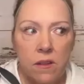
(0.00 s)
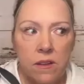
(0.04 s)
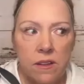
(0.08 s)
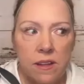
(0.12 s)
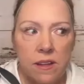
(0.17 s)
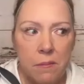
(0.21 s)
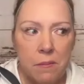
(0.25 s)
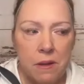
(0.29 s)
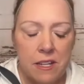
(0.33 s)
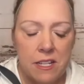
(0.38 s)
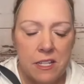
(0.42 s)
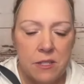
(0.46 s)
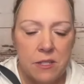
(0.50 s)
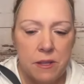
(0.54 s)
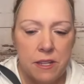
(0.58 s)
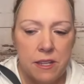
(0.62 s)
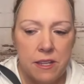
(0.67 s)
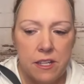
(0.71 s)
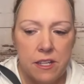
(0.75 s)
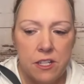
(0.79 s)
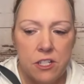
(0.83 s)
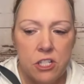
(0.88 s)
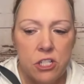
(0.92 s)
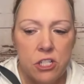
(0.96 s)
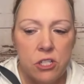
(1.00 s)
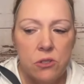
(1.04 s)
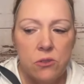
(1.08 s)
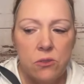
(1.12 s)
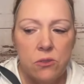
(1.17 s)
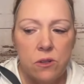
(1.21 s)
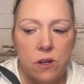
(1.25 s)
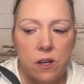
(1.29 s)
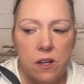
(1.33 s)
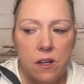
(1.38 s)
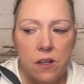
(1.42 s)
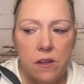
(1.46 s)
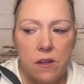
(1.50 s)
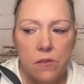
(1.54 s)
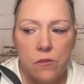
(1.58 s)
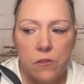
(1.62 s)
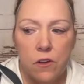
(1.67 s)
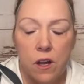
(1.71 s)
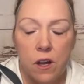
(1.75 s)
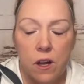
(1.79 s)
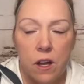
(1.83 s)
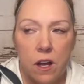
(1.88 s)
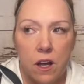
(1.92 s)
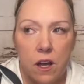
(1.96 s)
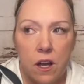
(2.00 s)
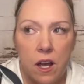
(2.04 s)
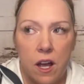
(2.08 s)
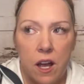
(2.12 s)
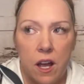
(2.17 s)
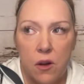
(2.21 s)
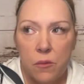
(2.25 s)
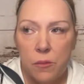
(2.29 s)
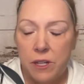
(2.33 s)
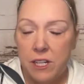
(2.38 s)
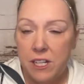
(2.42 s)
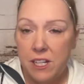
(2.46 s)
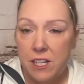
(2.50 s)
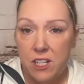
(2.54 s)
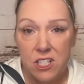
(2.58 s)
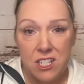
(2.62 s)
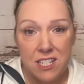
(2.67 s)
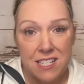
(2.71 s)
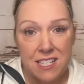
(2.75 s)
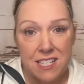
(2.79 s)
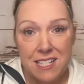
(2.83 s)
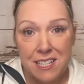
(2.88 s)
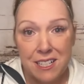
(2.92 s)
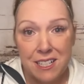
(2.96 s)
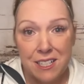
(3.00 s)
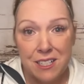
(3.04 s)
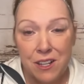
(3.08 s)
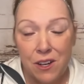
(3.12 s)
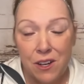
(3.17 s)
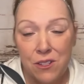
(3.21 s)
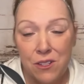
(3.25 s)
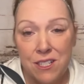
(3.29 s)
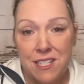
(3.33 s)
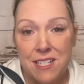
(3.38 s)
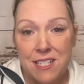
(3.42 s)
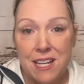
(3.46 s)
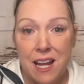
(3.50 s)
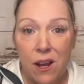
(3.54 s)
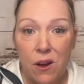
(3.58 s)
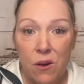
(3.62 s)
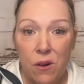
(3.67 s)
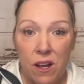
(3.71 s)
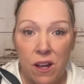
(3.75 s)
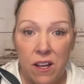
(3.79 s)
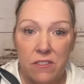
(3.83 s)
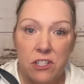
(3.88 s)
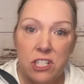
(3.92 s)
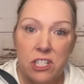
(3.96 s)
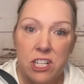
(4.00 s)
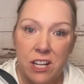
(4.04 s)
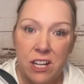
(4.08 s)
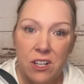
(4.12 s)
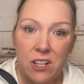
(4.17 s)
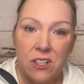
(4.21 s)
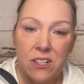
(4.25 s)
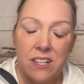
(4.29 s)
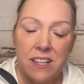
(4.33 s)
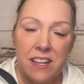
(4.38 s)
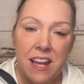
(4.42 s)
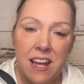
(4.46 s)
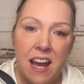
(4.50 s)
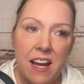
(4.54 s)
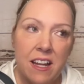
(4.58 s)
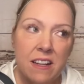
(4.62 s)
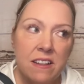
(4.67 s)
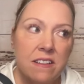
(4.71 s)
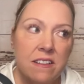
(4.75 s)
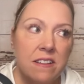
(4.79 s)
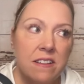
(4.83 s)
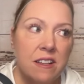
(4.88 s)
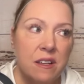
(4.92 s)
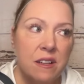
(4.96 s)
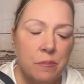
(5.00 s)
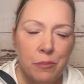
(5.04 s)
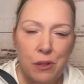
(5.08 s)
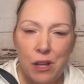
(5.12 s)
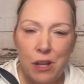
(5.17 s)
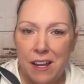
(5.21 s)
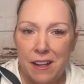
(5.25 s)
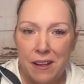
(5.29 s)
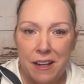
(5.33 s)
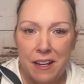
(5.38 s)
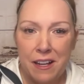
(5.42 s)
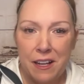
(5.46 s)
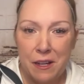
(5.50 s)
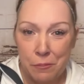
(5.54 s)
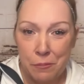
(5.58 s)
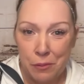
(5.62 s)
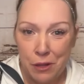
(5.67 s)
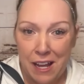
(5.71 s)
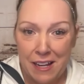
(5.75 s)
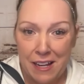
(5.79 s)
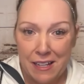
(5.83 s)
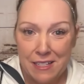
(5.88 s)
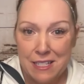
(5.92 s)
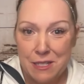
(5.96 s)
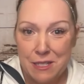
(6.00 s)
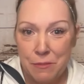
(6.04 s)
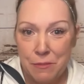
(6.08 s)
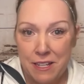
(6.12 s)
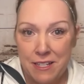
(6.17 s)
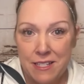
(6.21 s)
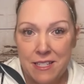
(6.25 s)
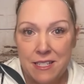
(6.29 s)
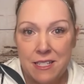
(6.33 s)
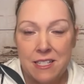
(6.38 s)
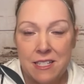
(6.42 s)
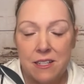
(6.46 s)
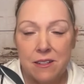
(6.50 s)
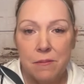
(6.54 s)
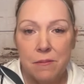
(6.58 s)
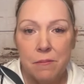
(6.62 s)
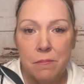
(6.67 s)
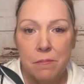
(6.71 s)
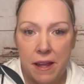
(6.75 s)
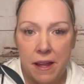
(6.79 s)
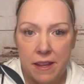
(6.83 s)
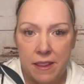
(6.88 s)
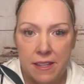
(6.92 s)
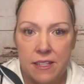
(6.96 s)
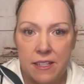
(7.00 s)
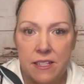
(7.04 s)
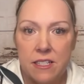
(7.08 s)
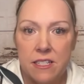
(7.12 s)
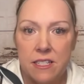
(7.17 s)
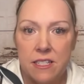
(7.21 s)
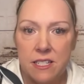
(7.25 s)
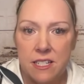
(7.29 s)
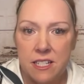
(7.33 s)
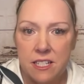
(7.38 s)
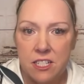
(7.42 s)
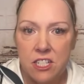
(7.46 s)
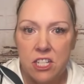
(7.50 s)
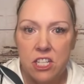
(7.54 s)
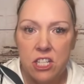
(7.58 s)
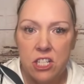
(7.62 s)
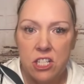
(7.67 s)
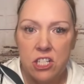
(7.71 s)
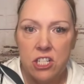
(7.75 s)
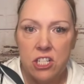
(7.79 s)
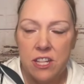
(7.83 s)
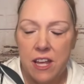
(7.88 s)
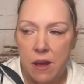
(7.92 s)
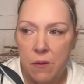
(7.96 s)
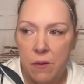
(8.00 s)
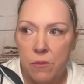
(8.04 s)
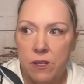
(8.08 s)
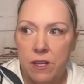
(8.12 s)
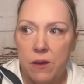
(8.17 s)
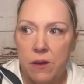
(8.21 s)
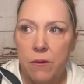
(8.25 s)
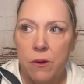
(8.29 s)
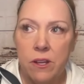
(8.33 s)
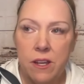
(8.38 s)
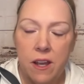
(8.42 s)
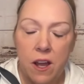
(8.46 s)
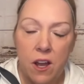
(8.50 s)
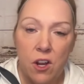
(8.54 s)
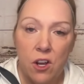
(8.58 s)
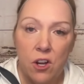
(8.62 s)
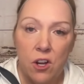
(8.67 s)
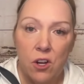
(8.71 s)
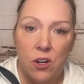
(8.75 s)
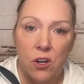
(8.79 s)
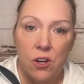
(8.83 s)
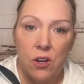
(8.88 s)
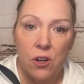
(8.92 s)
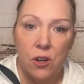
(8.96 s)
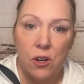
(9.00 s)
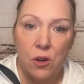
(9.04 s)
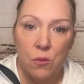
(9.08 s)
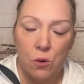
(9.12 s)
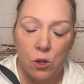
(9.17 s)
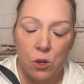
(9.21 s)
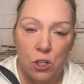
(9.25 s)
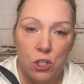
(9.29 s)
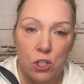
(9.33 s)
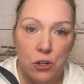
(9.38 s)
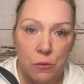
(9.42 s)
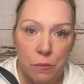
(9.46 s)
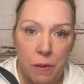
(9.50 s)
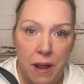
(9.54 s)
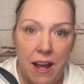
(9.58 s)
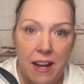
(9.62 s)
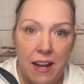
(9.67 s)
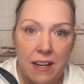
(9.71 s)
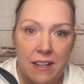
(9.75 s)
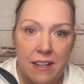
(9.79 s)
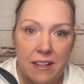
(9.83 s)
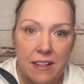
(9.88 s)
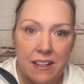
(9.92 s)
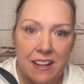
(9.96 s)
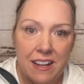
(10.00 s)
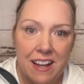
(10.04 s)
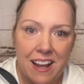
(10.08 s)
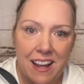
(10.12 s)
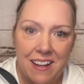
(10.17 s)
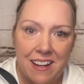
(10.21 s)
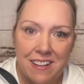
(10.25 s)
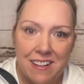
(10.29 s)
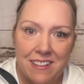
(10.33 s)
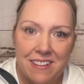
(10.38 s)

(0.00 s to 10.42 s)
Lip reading: that makes me think too of how many autistic adults now have shared that compliance-based methods to teach them when they were younger were traumatic. And